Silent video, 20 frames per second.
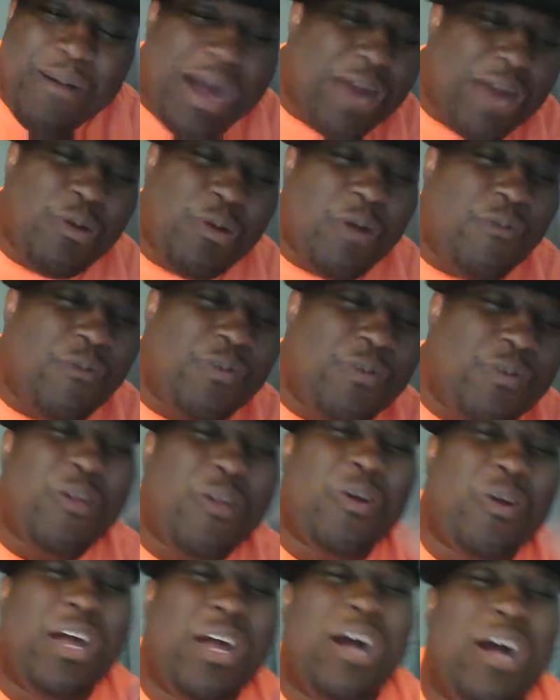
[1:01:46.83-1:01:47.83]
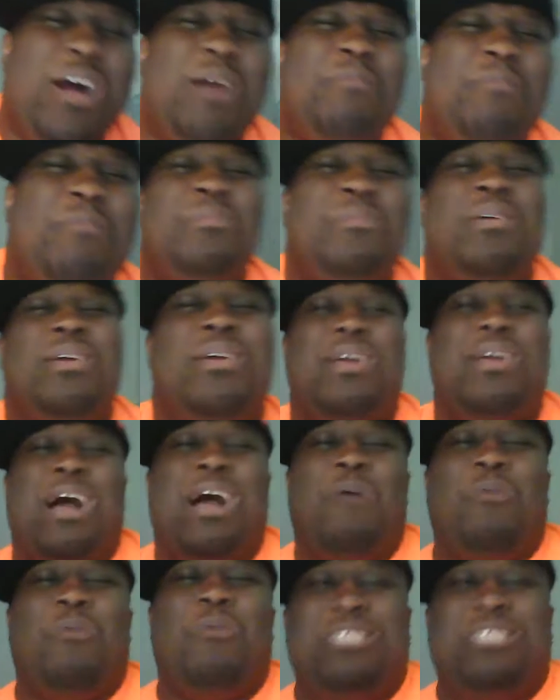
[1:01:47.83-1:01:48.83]
I don't know if it's going to come.
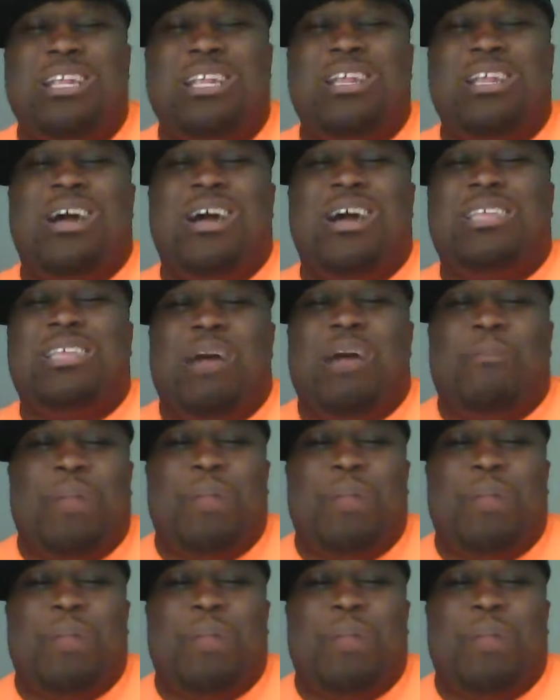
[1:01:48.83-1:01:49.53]
I want to see a knockdown,